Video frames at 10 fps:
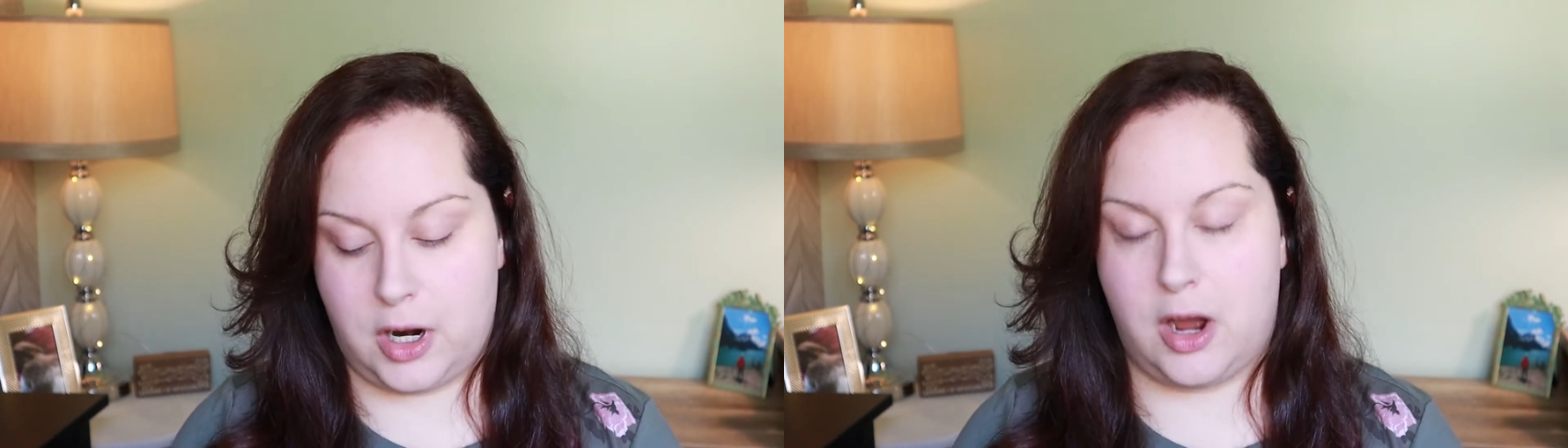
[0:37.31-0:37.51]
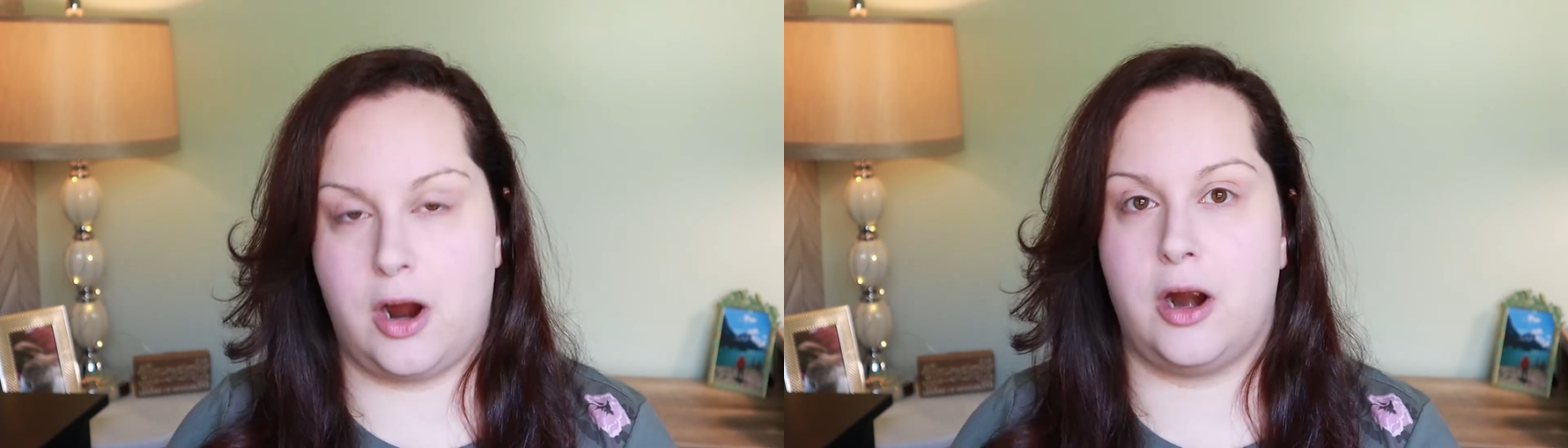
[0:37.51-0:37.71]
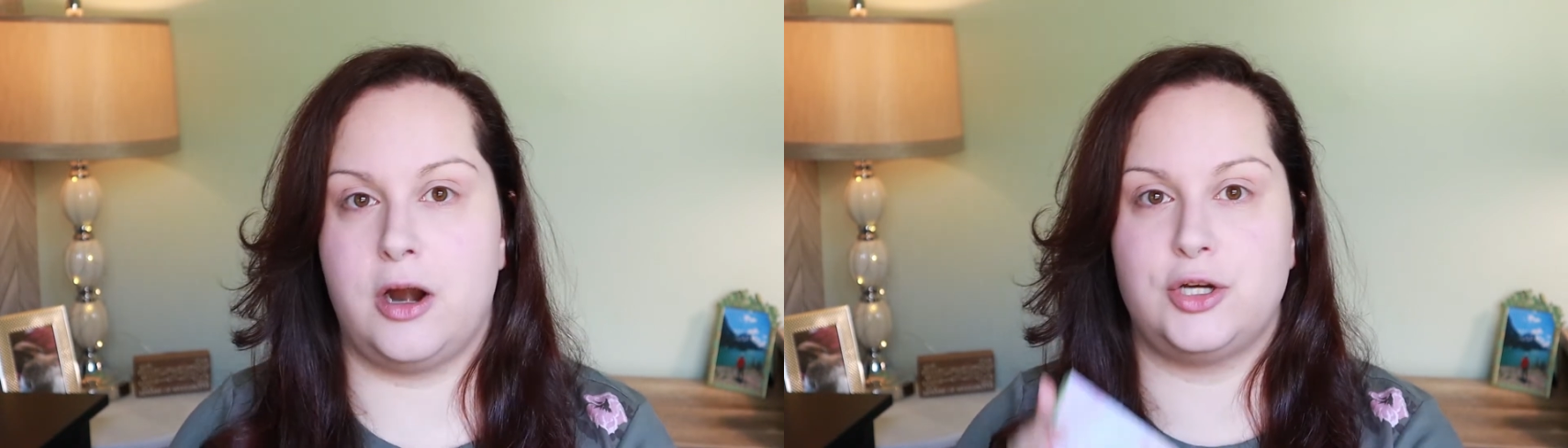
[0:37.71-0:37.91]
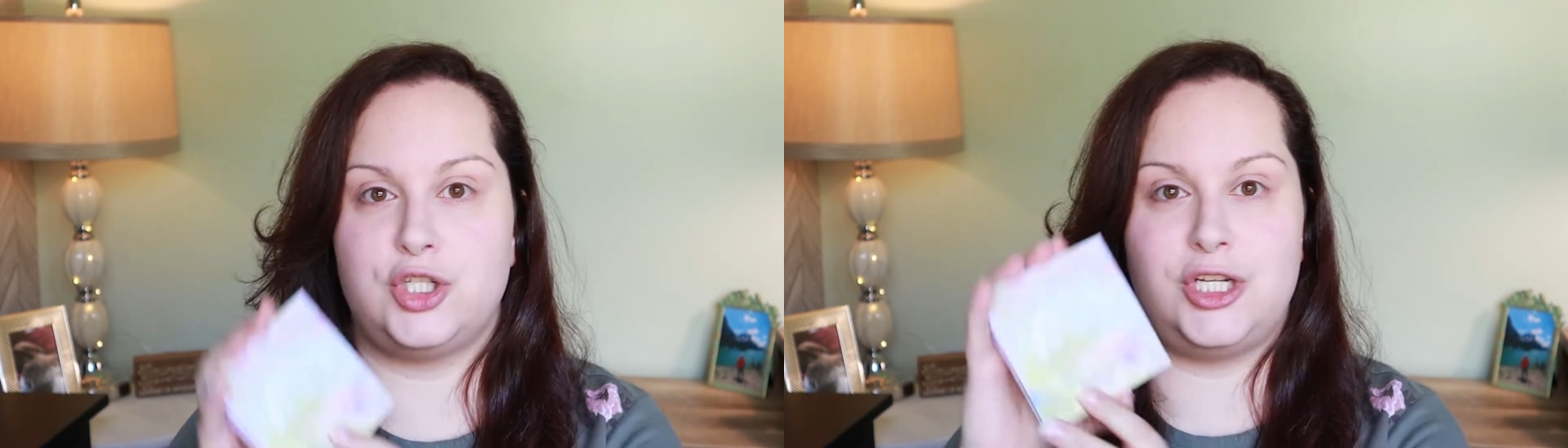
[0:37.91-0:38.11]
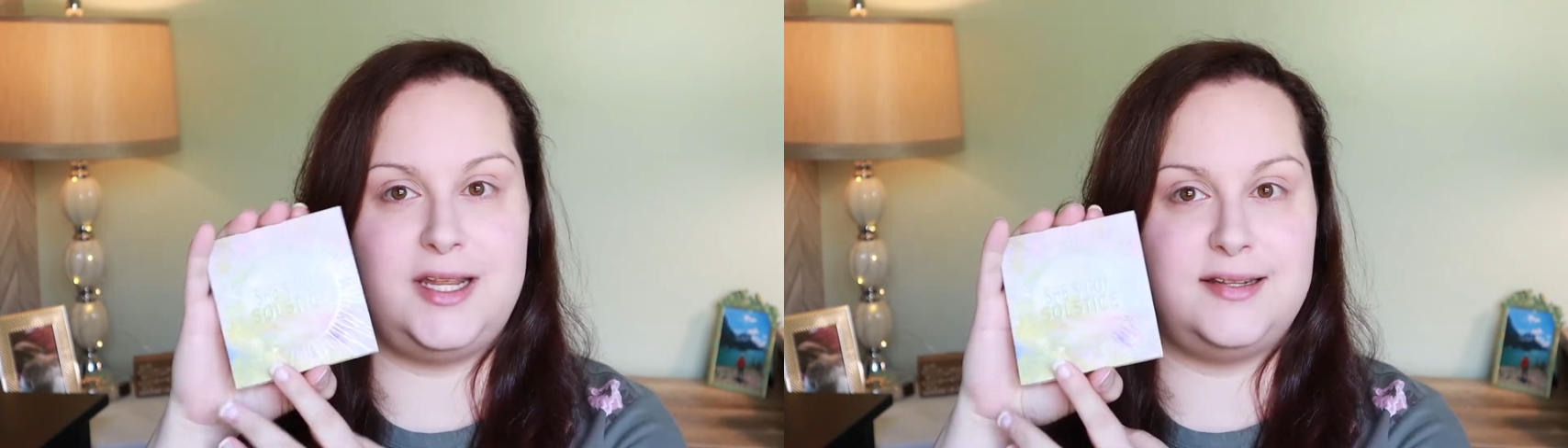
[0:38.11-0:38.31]
are
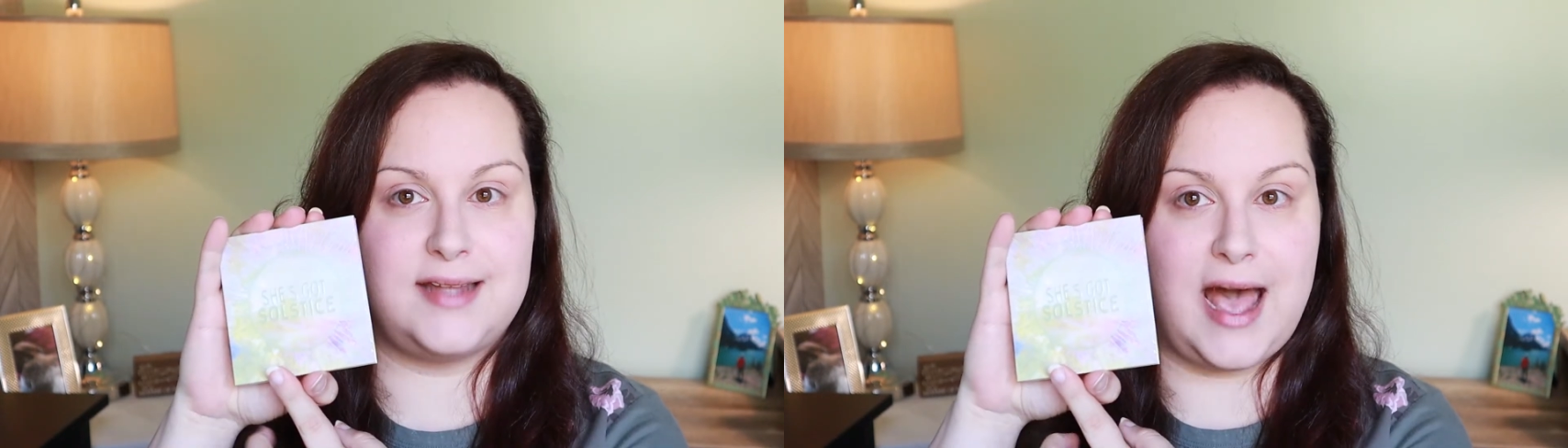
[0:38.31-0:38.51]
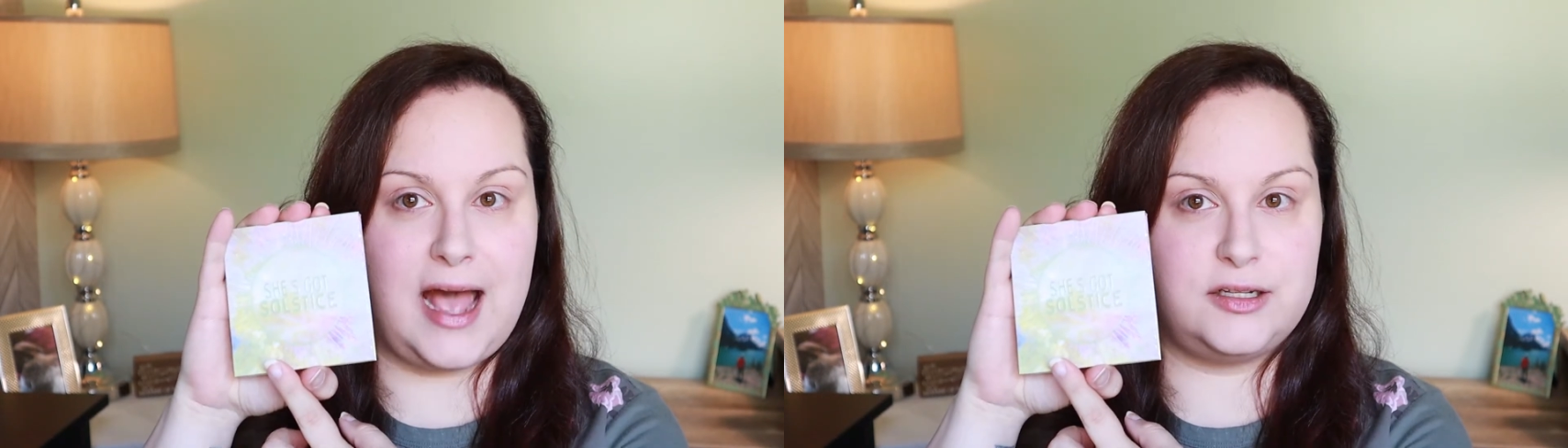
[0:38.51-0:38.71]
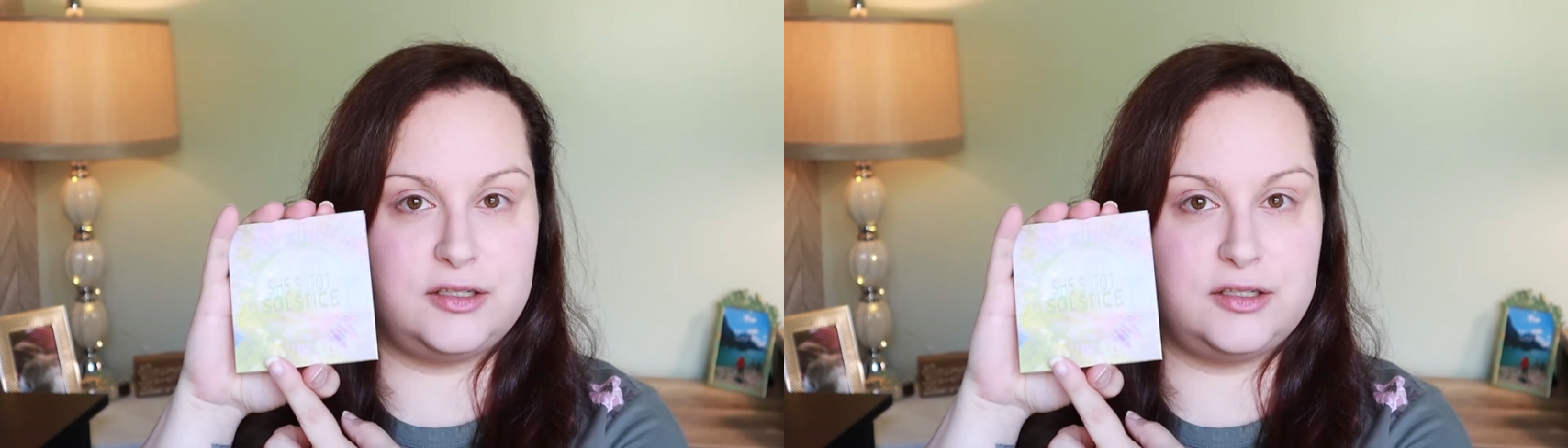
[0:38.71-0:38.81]
She's Got